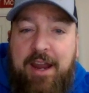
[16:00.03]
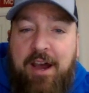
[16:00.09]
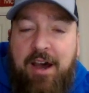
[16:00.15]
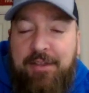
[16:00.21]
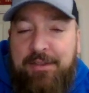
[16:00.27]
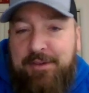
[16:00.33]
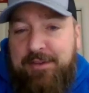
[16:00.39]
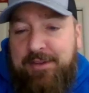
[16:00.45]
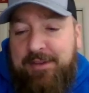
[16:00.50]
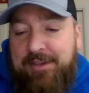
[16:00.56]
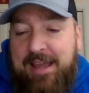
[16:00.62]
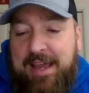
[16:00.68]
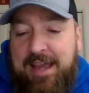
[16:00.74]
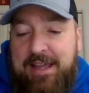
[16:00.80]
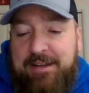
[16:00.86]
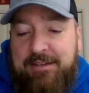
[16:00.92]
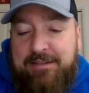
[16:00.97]
other than
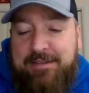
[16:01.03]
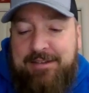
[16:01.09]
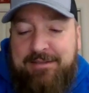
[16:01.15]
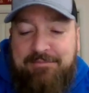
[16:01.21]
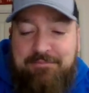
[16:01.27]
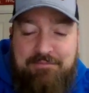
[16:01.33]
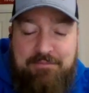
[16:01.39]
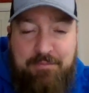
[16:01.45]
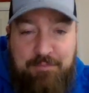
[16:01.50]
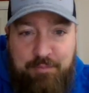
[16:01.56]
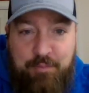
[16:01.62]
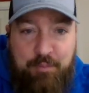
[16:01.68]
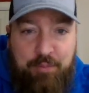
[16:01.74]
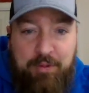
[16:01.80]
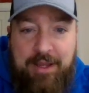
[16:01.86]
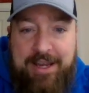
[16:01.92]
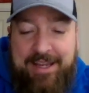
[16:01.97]
that
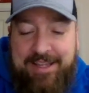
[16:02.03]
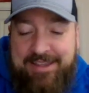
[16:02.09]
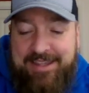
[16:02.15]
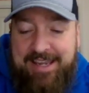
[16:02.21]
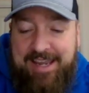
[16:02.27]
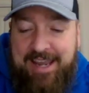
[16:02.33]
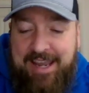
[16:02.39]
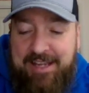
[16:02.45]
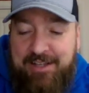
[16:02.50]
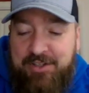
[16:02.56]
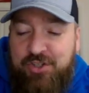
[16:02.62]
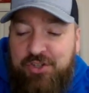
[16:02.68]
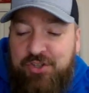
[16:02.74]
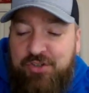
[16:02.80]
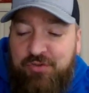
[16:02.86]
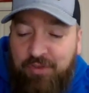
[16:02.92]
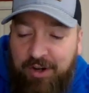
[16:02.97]
play at the end,
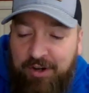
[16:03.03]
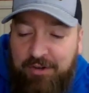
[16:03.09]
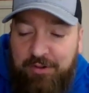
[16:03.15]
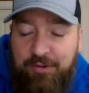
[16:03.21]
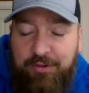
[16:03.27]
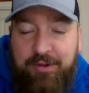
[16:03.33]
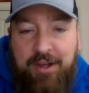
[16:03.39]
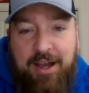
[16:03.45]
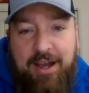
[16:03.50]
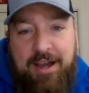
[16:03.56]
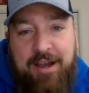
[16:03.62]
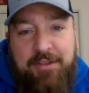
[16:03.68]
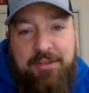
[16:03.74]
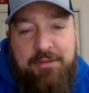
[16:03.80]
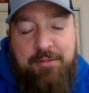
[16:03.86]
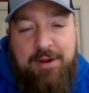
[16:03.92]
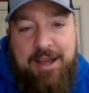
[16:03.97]
struggled
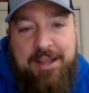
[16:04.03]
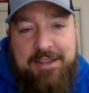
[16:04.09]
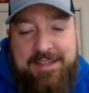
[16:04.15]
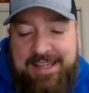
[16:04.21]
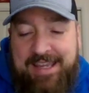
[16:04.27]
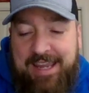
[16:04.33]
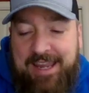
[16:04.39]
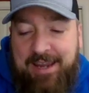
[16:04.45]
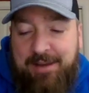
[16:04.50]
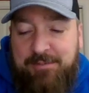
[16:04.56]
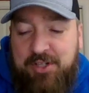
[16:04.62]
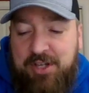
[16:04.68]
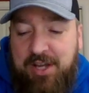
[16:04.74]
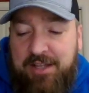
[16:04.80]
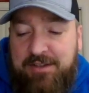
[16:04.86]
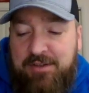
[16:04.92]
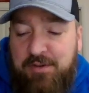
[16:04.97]
throughout the game,
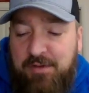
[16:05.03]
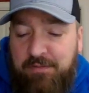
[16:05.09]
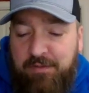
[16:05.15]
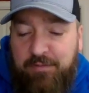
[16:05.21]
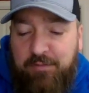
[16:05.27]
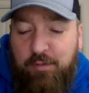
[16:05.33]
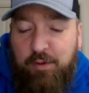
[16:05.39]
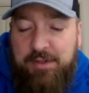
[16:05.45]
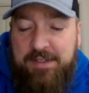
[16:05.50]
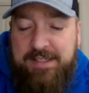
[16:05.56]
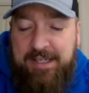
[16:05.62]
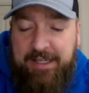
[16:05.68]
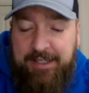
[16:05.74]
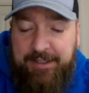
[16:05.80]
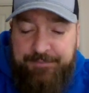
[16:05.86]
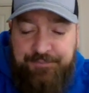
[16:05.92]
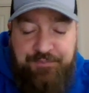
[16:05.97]
shot 2 for
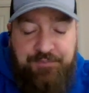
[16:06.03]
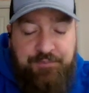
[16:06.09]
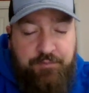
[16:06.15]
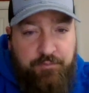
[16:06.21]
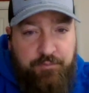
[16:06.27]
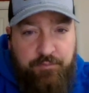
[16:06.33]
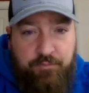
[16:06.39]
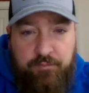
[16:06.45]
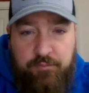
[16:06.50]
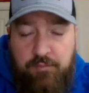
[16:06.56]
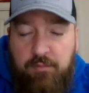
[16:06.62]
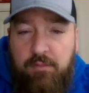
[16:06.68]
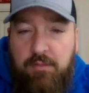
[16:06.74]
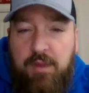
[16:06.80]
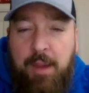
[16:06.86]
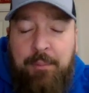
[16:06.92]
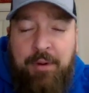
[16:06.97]
14.
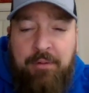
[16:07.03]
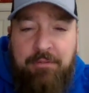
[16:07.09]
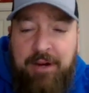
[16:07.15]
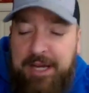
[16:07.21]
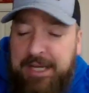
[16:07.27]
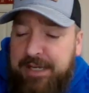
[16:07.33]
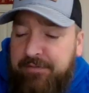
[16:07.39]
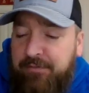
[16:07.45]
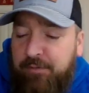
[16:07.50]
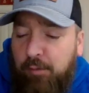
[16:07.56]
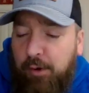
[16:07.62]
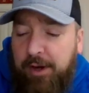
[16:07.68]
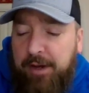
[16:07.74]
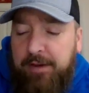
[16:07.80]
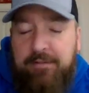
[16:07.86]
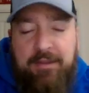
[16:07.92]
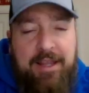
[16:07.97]
But Randy
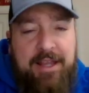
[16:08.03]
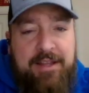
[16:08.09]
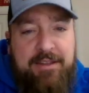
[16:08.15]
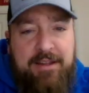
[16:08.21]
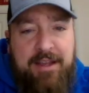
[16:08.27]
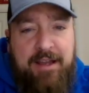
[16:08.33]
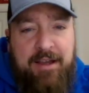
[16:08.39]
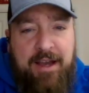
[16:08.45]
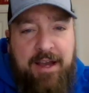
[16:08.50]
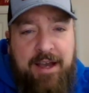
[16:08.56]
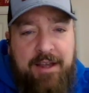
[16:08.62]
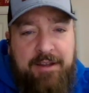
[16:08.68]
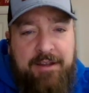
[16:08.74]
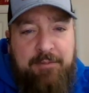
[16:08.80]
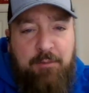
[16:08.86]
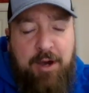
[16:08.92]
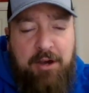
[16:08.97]
Foye led
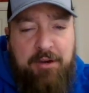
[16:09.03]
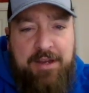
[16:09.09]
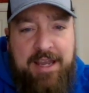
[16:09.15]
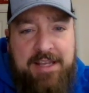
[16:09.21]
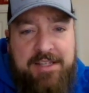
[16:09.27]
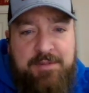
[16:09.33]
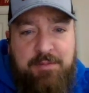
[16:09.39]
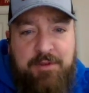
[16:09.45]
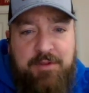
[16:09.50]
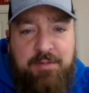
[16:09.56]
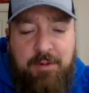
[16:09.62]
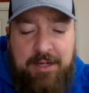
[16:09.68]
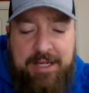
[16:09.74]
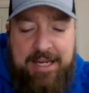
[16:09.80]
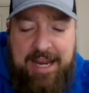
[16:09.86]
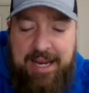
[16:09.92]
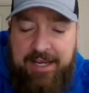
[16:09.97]
the Wildcats with
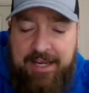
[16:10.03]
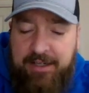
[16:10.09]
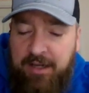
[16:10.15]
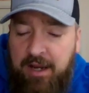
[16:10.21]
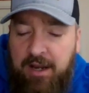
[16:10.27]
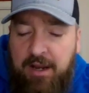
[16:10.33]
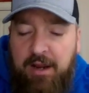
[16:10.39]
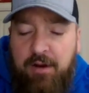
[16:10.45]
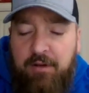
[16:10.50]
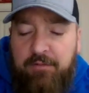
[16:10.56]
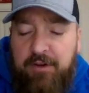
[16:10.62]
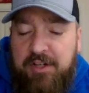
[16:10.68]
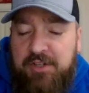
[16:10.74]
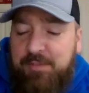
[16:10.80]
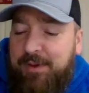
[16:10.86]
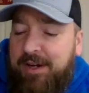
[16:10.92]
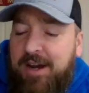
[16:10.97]
28.
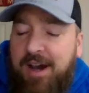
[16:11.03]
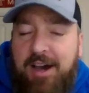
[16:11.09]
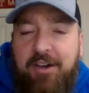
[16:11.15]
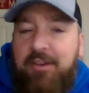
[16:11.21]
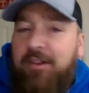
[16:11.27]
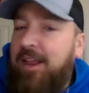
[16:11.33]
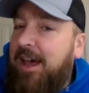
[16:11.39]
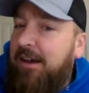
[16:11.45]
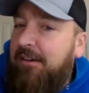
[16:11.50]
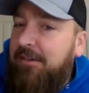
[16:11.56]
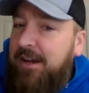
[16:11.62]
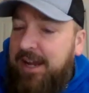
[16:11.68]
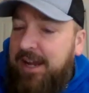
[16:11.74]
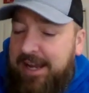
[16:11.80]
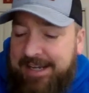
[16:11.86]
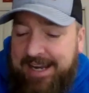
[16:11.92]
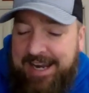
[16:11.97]
Freshman Kyle
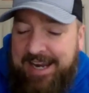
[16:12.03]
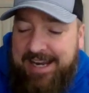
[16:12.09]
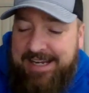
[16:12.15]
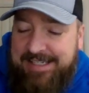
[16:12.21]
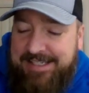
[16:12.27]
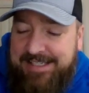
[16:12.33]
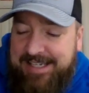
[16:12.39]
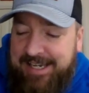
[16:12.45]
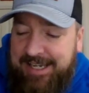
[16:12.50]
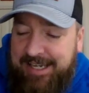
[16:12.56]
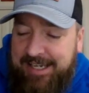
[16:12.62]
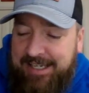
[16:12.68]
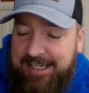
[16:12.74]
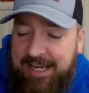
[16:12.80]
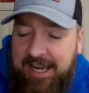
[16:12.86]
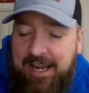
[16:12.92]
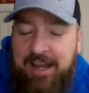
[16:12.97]
Lowry had
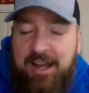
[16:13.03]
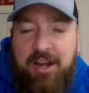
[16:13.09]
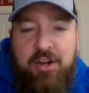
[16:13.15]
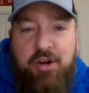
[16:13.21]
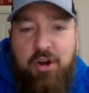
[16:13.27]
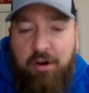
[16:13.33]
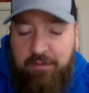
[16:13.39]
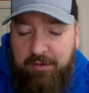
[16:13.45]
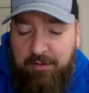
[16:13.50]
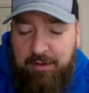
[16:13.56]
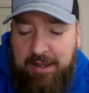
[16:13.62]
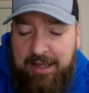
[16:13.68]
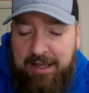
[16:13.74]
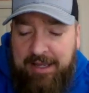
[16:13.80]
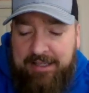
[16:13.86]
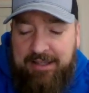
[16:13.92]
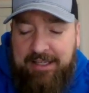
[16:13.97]
18. Nova,
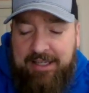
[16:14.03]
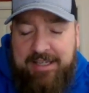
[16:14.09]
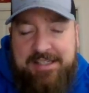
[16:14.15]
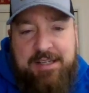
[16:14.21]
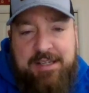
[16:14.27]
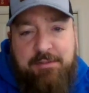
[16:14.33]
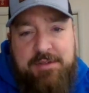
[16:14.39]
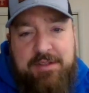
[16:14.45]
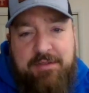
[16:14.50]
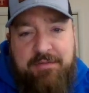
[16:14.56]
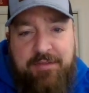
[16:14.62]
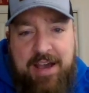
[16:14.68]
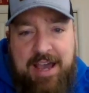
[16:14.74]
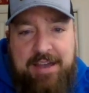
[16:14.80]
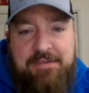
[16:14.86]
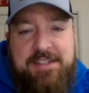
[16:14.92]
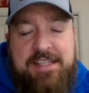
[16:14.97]
like I said, was the
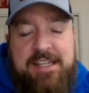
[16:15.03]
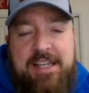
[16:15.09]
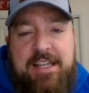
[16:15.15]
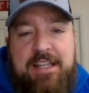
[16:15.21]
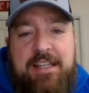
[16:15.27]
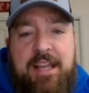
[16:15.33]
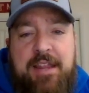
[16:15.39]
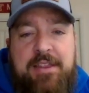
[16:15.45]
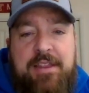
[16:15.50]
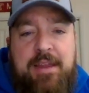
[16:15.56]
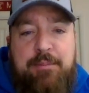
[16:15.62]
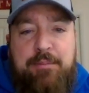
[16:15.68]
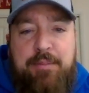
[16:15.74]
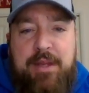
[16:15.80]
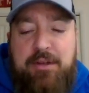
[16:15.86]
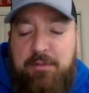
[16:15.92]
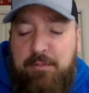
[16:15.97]
5 seed. They
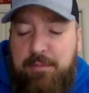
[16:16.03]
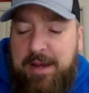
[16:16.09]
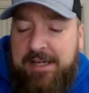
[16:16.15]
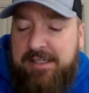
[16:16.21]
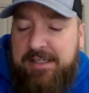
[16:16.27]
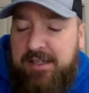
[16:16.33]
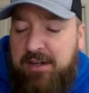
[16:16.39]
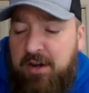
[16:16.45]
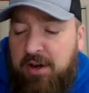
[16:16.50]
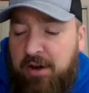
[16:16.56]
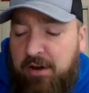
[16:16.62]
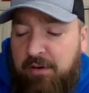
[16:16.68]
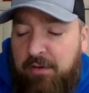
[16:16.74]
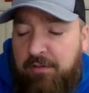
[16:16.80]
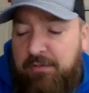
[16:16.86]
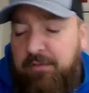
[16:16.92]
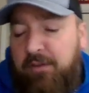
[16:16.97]
beat New
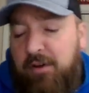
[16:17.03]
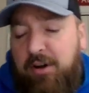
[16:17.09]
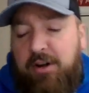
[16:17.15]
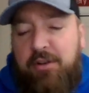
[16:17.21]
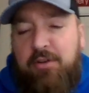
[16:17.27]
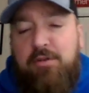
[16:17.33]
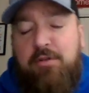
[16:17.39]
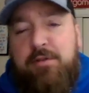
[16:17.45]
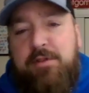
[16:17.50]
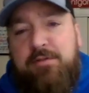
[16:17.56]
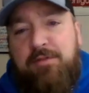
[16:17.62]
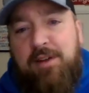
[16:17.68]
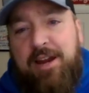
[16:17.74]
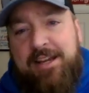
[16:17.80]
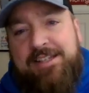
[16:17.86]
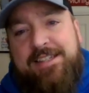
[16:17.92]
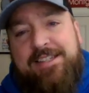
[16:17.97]
Mexico, Florida, who was
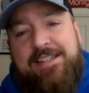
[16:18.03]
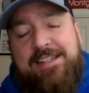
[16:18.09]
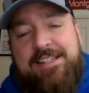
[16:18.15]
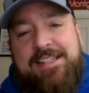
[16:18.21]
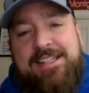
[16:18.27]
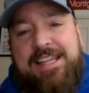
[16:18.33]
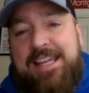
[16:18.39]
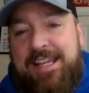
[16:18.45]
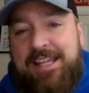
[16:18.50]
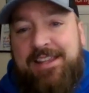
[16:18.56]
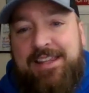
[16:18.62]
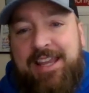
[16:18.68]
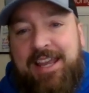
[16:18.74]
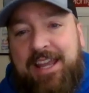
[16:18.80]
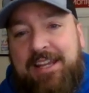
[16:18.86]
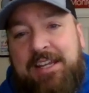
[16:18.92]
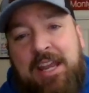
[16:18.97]
ranked 16th.
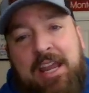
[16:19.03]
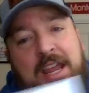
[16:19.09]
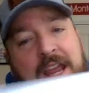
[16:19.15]
And